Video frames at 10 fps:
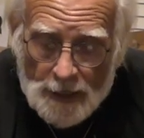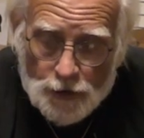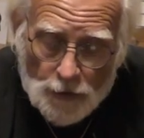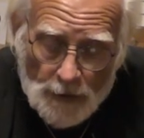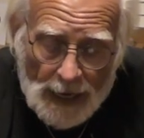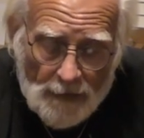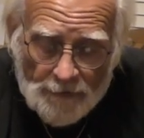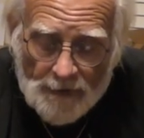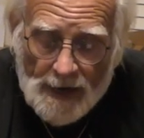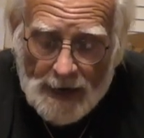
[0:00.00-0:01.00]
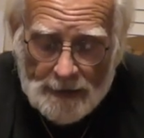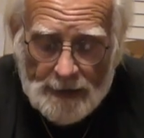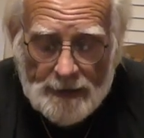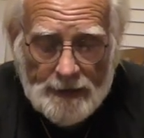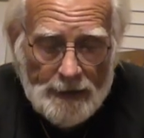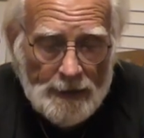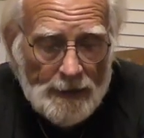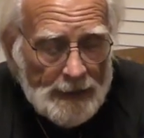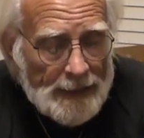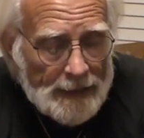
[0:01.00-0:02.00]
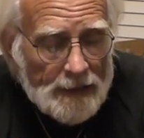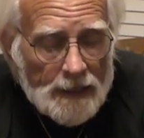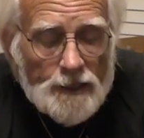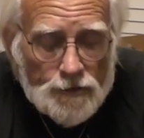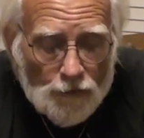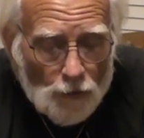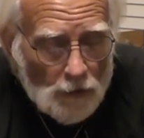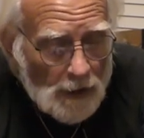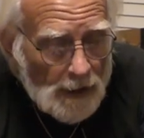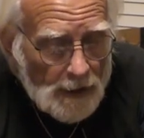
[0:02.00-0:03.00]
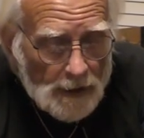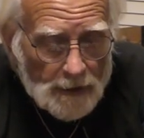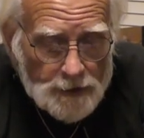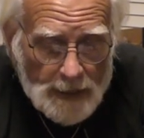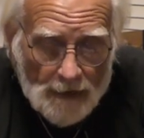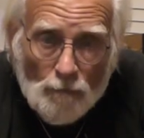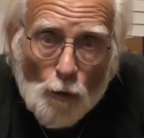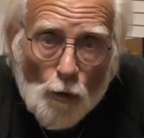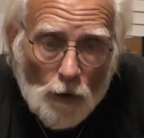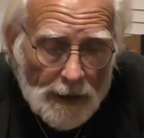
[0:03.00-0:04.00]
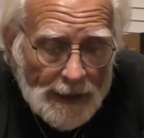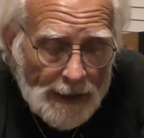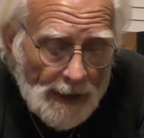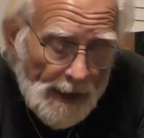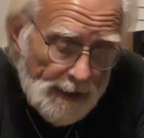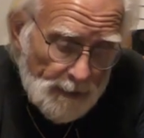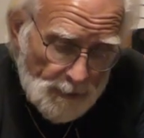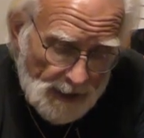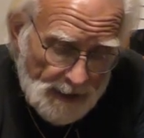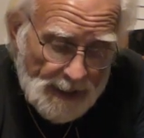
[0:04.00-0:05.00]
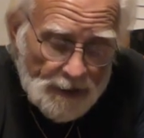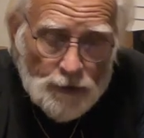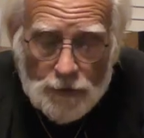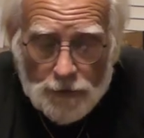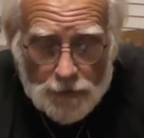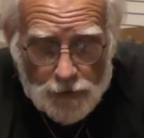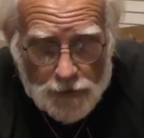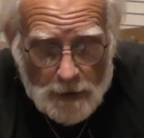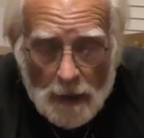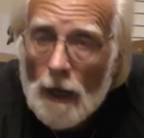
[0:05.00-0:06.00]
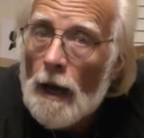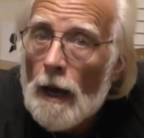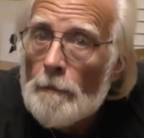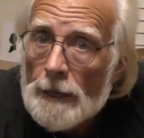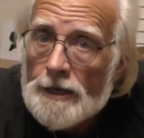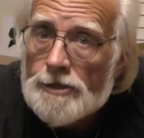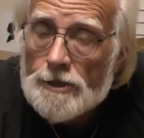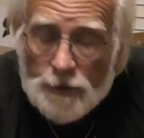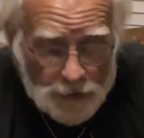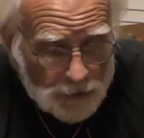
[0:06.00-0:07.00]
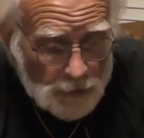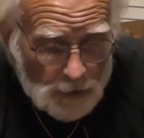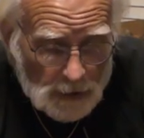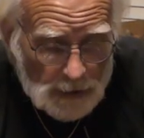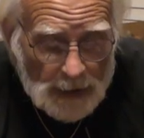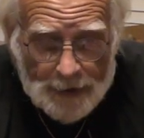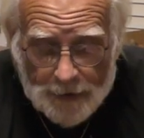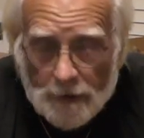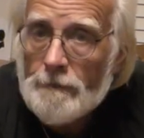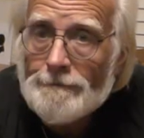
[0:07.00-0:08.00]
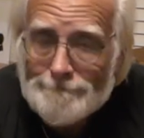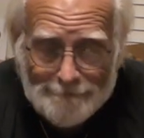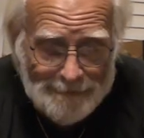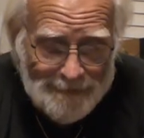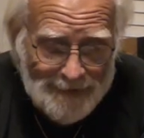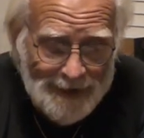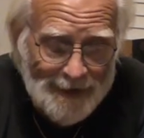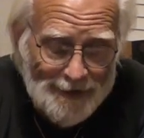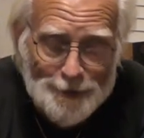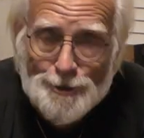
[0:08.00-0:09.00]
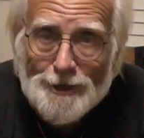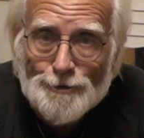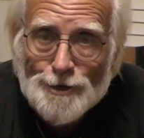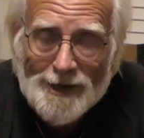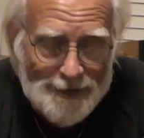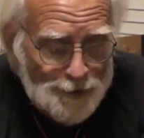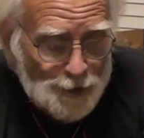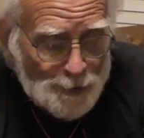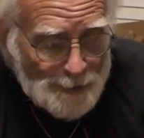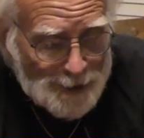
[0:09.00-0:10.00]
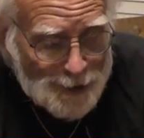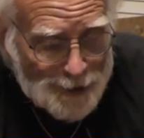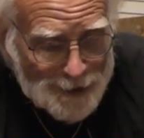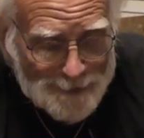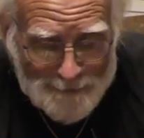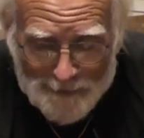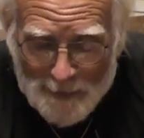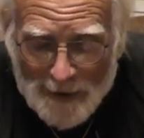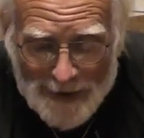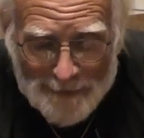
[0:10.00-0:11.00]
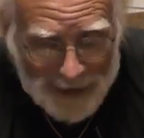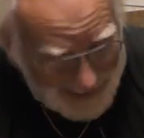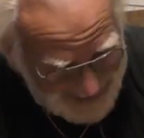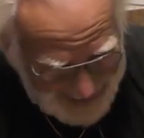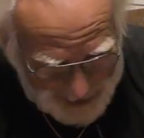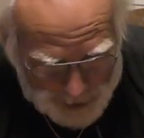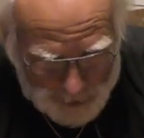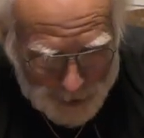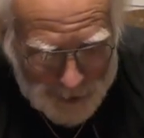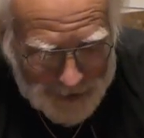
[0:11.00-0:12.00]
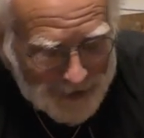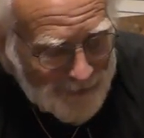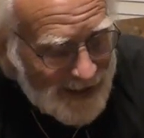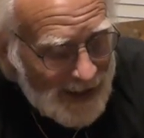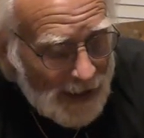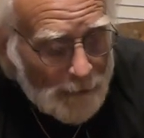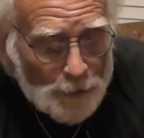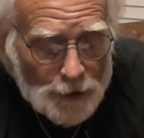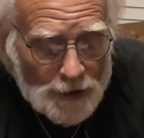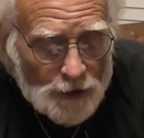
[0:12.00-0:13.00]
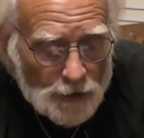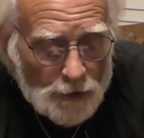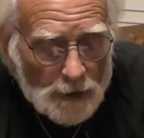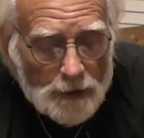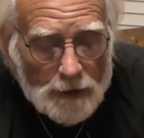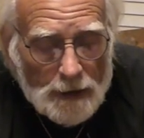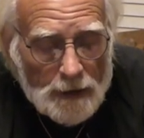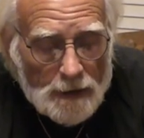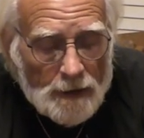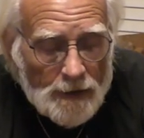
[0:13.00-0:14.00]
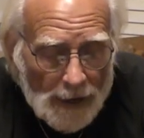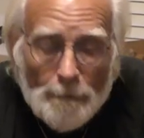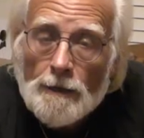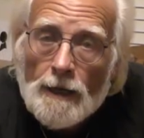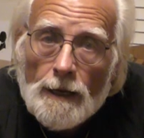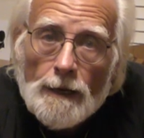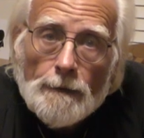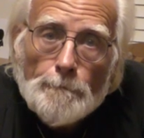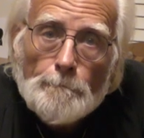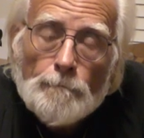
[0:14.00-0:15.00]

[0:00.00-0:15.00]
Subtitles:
So that fact that these four cards have more ink on them than that deuce makes the two lighter. Now, it sounds kind of suspicious, but let's prove it. I'll put the two underneath the top king.